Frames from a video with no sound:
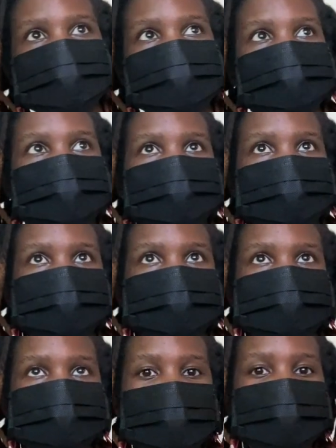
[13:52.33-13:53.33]

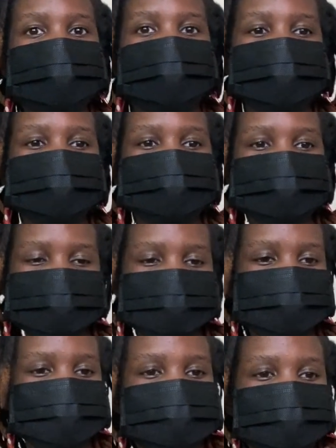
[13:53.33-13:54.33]
So I can't
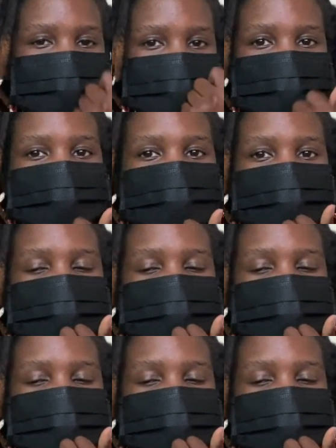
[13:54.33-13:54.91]
get the teeth,